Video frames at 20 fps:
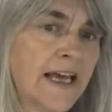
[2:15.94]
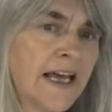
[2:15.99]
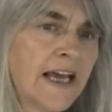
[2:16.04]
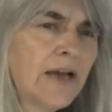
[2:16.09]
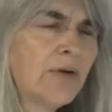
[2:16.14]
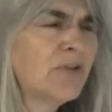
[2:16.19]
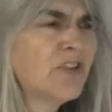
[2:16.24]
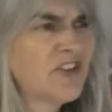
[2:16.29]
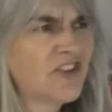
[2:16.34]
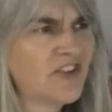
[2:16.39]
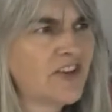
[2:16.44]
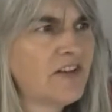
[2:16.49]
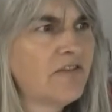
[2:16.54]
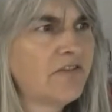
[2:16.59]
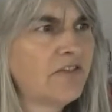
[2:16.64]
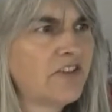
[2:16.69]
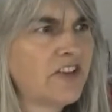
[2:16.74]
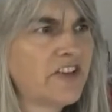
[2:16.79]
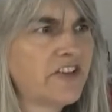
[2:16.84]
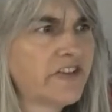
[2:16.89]
It was a
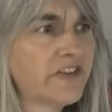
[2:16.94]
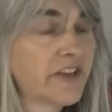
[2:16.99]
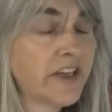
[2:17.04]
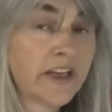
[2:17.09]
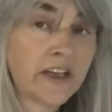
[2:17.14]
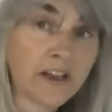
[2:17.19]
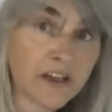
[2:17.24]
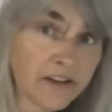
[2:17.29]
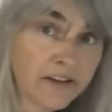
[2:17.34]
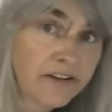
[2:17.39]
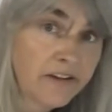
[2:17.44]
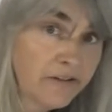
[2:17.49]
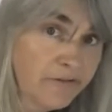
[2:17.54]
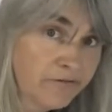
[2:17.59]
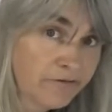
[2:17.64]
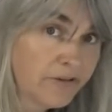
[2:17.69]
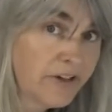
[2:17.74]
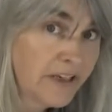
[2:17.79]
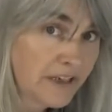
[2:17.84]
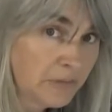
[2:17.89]
70s thing and
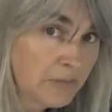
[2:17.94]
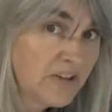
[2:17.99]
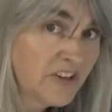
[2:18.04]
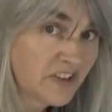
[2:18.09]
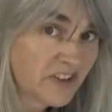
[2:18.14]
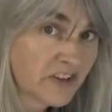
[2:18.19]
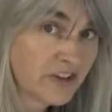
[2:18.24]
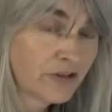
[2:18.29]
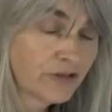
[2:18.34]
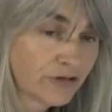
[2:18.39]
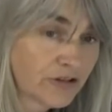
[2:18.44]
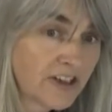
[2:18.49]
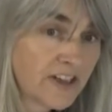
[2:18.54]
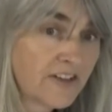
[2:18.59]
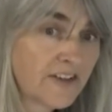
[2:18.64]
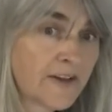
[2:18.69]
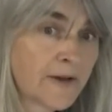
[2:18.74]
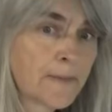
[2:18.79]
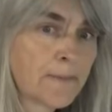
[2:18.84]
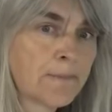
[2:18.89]
you've really missed a
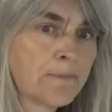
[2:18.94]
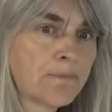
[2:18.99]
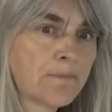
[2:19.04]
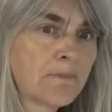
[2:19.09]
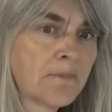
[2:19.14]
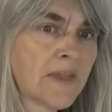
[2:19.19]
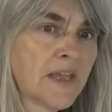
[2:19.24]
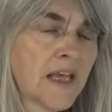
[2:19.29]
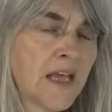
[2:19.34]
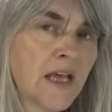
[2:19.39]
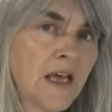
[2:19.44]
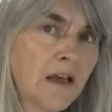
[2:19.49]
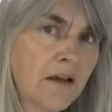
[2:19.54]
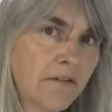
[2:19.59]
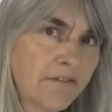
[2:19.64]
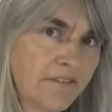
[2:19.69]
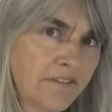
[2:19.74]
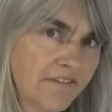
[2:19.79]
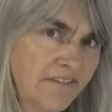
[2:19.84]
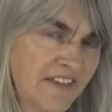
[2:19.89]
treat.
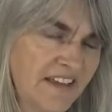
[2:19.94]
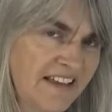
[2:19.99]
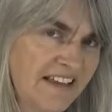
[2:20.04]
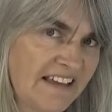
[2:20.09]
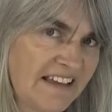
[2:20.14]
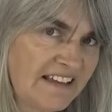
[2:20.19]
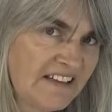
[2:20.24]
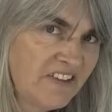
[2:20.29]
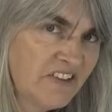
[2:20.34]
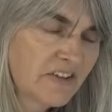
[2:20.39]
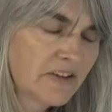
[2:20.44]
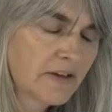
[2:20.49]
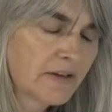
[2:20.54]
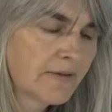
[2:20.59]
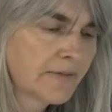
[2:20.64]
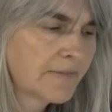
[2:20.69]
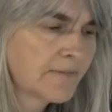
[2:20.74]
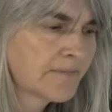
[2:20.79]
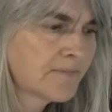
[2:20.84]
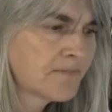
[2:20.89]
The thing is,
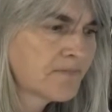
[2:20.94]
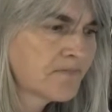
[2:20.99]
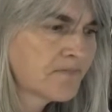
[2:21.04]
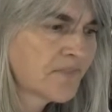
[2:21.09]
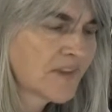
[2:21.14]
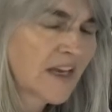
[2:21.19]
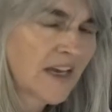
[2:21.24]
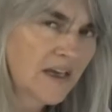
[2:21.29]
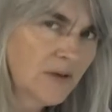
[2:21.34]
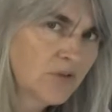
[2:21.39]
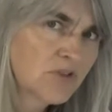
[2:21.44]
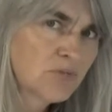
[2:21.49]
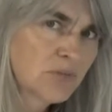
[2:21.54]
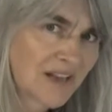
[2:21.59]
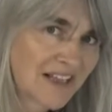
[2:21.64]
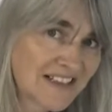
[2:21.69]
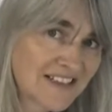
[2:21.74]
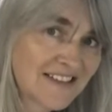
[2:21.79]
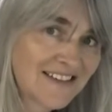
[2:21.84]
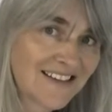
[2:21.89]
it was
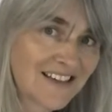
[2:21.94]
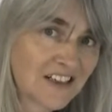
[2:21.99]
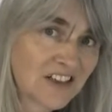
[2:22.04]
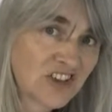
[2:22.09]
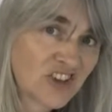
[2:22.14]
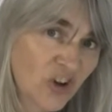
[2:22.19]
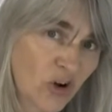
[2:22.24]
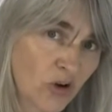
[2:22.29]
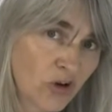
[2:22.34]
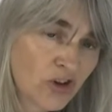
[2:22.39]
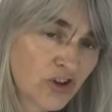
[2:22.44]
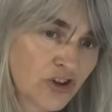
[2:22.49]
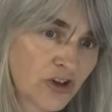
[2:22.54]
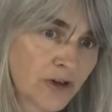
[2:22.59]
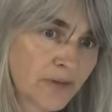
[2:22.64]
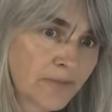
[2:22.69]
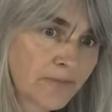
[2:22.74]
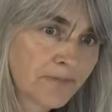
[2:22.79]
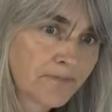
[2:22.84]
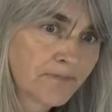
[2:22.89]
plastic tosh,
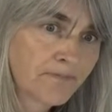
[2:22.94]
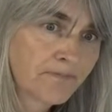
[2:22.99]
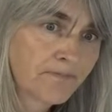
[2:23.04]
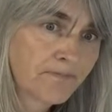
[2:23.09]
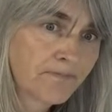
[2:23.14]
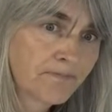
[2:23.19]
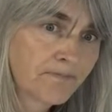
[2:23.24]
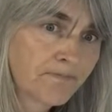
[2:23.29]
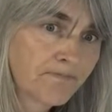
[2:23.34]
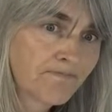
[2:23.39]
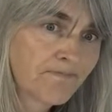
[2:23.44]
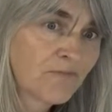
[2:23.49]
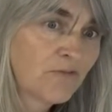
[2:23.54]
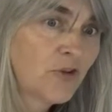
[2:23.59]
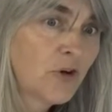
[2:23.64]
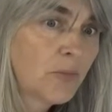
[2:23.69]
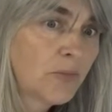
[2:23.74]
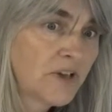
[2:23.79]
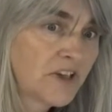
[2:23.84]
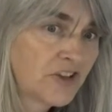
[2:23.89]

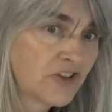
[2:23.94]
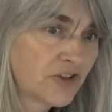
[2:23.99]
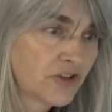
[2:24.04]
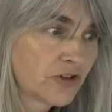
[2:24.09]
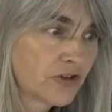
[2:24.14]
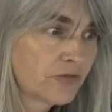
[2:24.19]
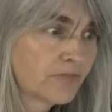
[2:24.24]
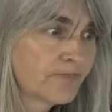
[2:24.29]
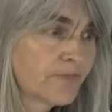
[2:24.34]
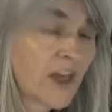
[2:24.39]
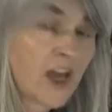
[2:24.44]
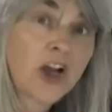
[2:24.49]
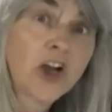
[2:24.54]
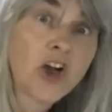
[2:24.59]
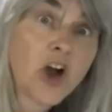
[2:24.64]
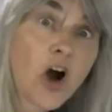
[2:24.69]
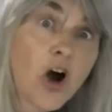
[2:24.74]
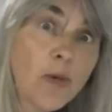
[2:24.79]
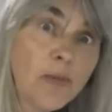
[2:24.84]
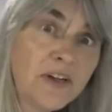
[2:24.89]
rubbish,
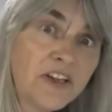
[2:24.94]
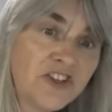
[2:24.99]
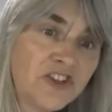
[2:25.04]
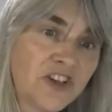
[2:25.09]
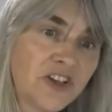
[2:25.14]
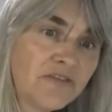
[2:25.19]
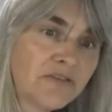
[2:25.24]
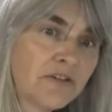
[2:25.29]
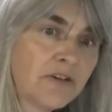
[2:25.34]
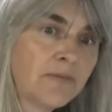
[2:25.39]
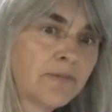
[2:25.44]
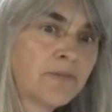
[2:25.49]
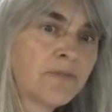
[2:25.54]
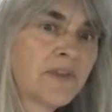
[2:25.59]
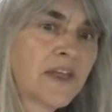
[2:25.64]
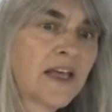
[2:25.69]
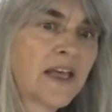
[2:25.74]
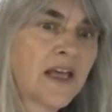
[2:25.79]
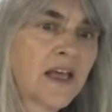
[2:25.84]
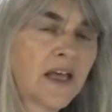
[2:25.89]
garbage even.
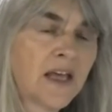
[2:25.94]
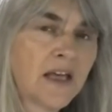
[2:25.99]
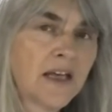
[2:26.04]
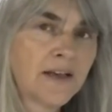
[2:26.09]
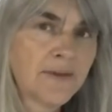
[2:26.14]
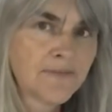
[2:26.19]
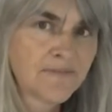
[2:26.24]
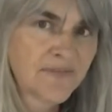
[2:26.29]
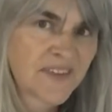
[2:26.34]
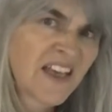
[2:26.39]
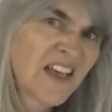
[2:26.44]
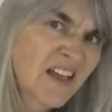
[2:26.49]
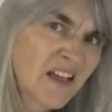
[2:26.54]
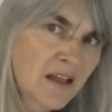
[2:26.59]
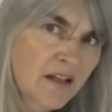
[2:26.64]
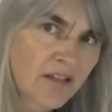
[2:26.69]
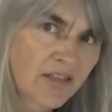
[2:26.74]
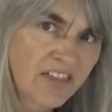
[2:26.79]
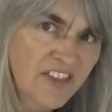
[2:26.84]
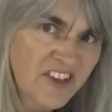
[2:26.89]

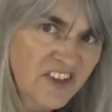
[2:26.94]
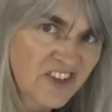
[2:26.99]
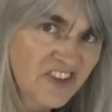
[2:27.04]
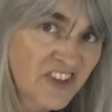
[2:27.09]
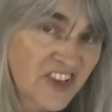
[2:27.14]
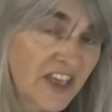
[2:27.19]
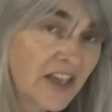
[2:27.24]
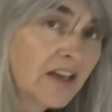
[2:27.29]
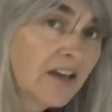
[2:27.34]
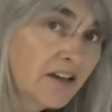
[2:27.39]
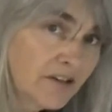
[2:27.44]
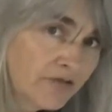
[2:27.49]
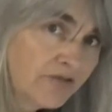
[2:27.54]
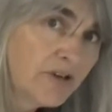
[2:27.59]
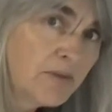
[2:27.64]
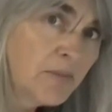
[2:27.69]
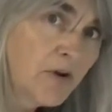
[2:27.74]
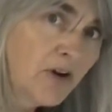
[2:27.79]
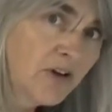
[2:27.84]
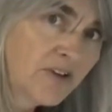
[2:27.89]
This thing
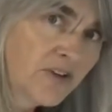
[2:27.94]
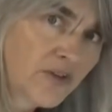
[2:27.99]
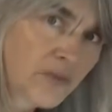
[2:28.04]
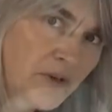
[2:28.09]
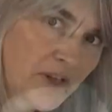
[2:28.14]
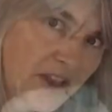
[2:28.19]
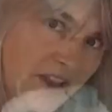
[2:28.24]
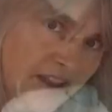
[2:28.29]
reminds me